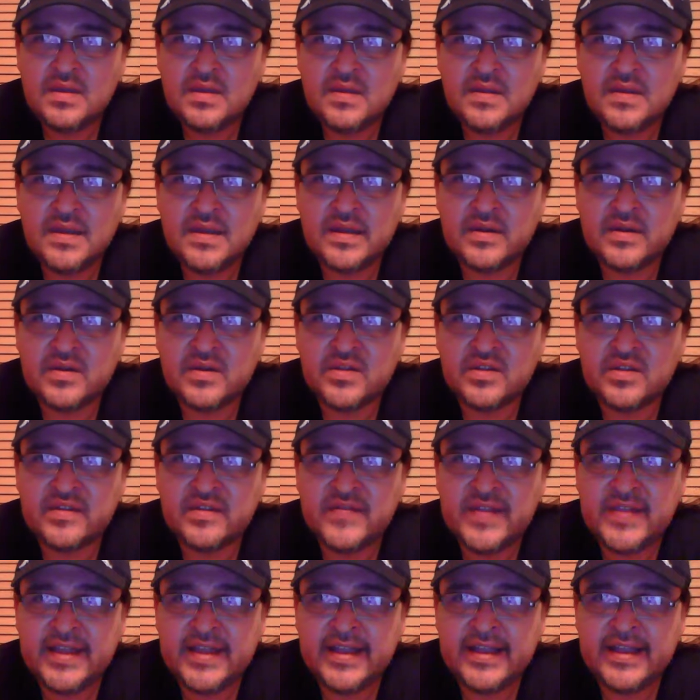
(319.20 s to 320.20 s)
and all of
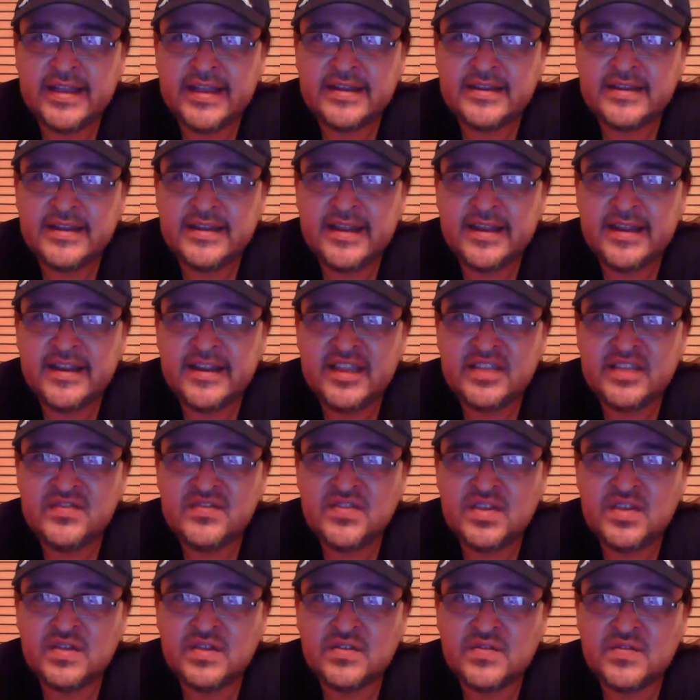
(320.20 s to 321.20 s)
that. And he's
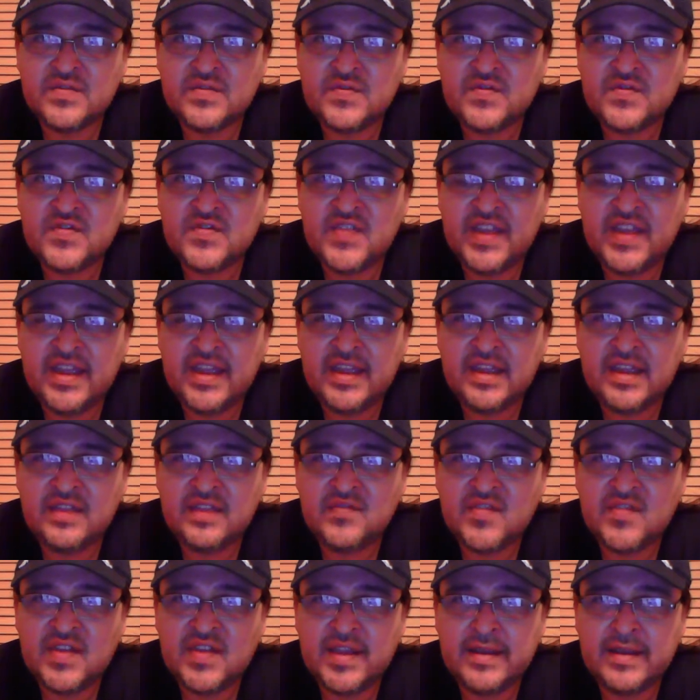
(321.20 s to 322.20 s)
still
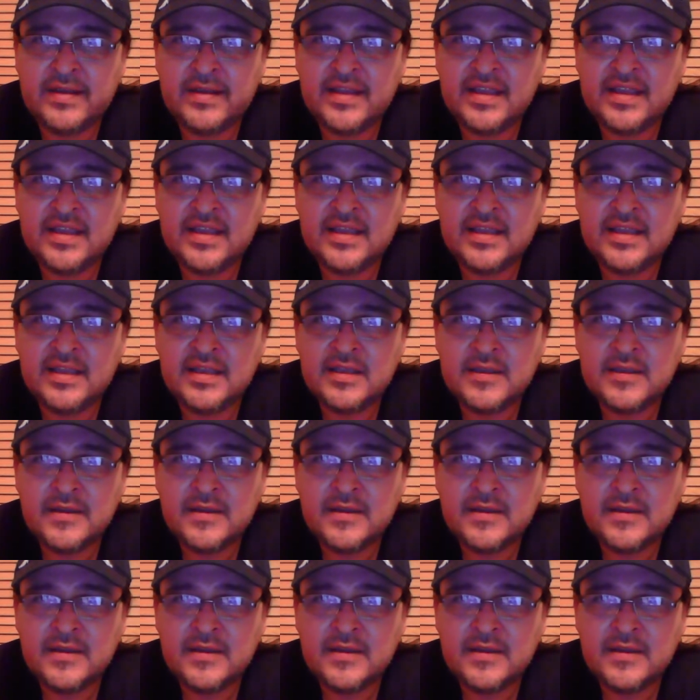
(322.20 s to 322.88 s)
saying that he